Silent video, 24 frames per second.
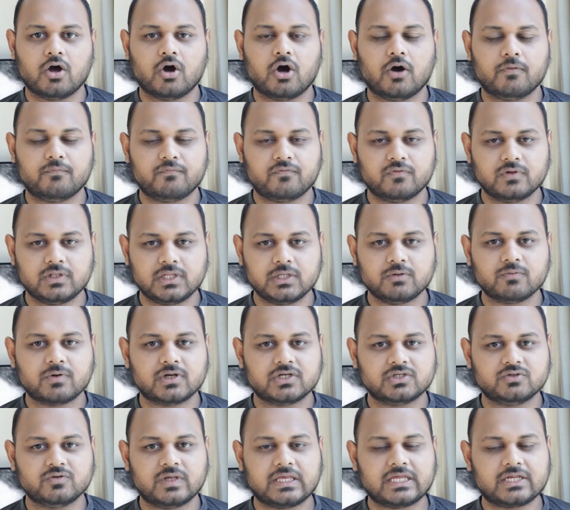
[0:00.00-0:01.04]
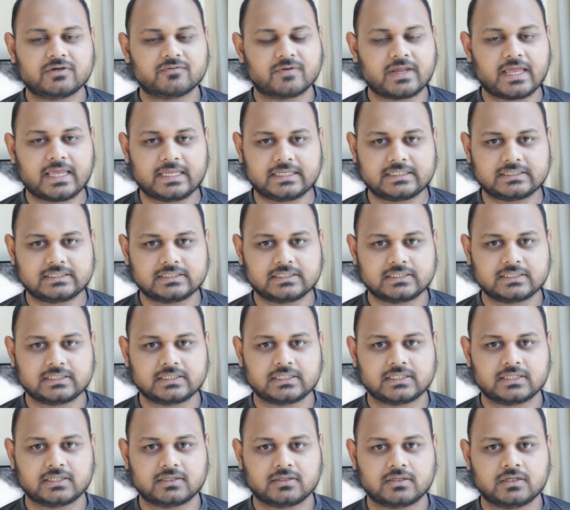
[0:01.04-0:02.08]
Hopefully you are doing great.
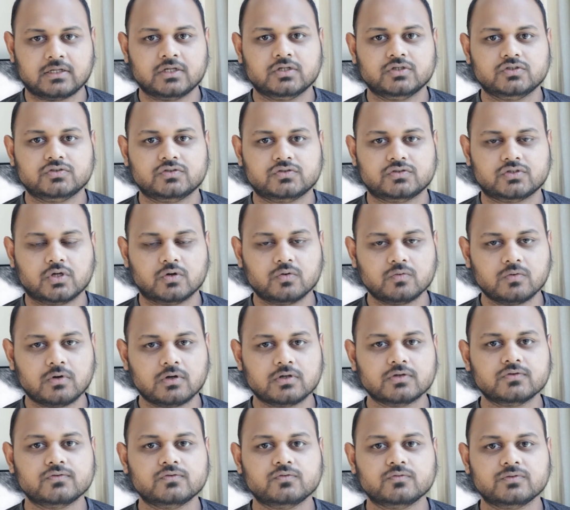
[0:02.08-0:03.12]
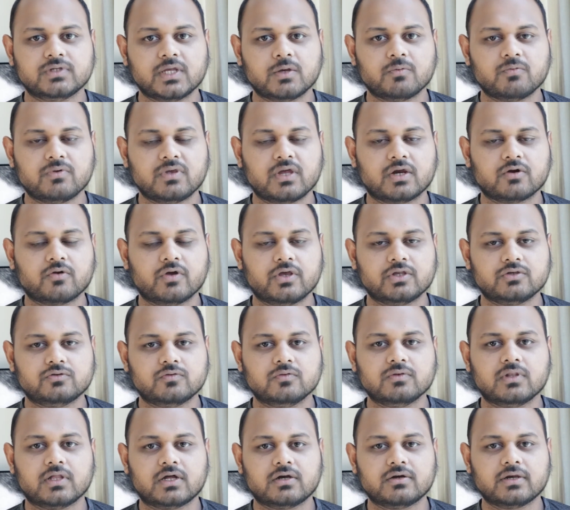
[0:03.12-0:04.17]
So today we are going
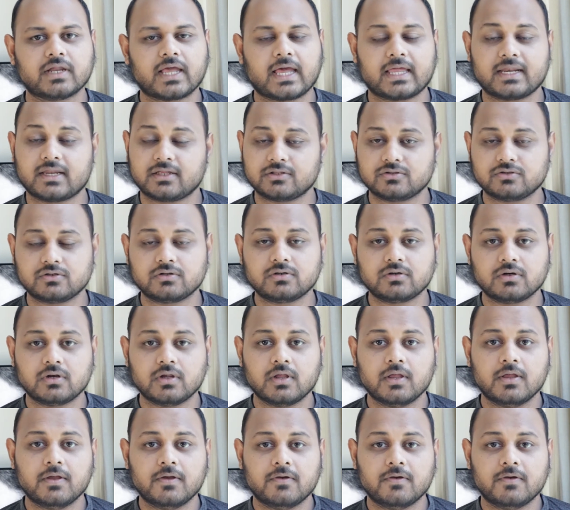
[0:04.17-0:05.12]
to learn another